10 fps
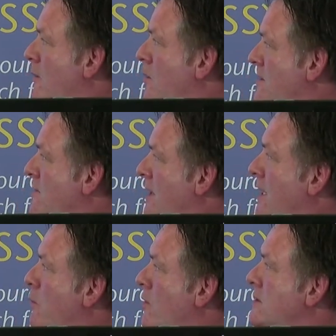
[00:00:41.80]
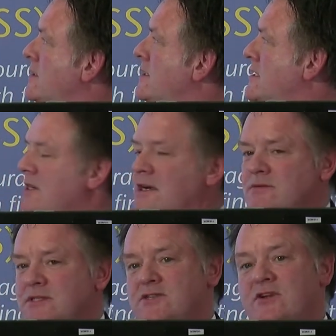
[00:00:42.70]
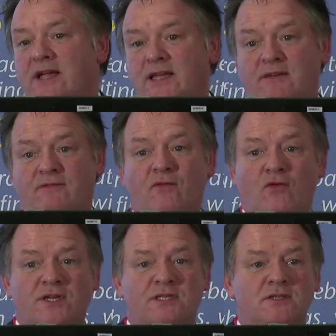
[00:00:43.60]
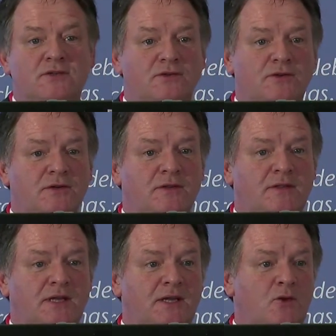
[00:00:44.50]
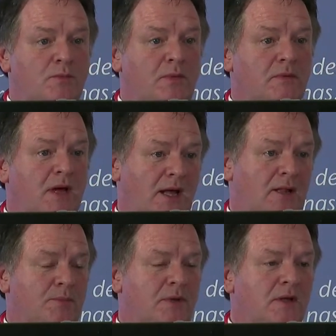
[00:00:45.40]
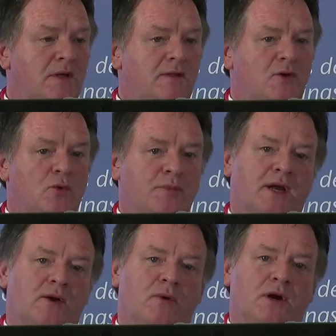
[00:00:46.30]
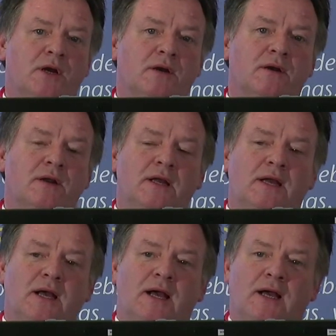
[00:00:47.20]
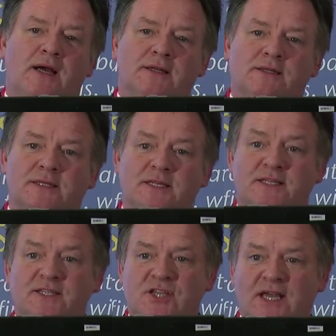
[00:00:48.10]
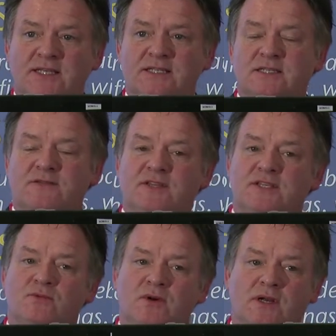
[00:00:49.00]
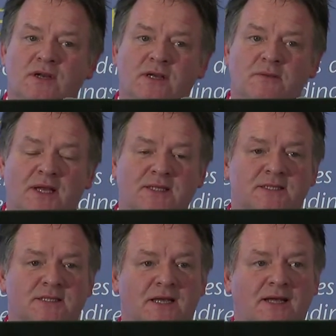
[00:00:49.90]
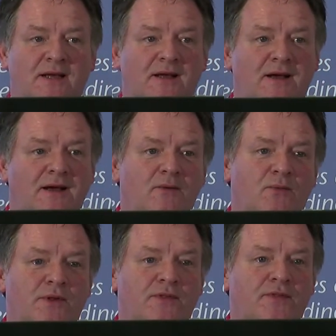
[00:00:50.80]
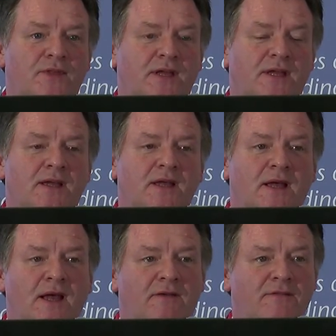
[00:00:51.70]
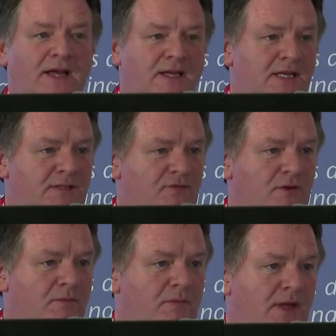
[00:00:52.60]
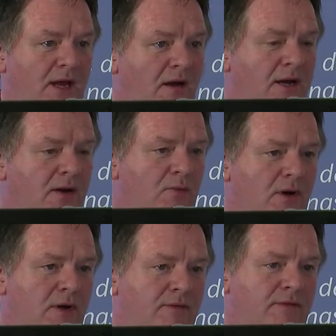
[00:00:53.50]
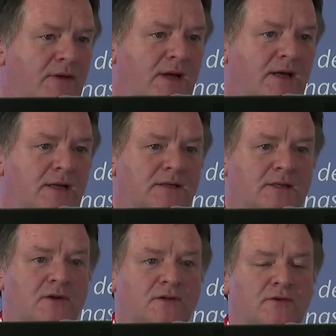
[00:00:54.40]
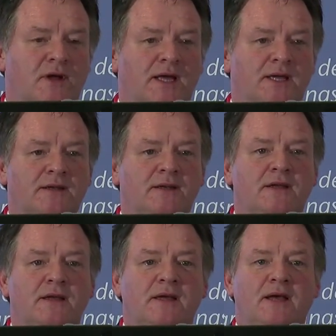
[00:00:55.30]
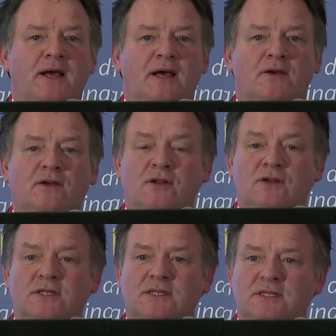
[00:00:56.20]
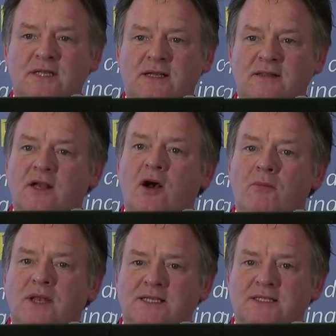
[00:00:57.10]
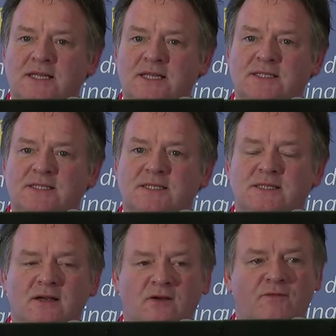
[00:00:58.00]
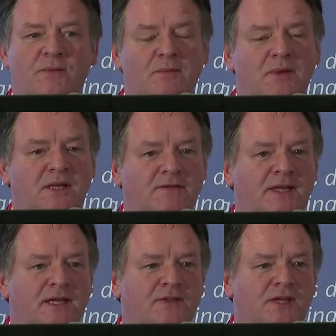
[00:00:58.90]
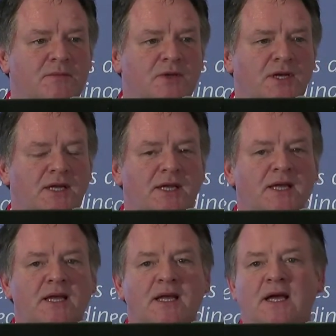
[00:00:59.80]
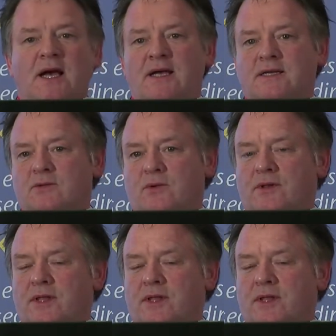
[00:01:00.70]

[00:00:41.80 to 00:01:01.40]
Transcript: which really wasn't at the start, was to try and give voice to the home help, the home care worker. And indeed, the genesis of this work commenced uh, uh with the uh, findings from the earlier work of Dr. Ryan uh, who looked at uh, the complex needs of people living in the community. And one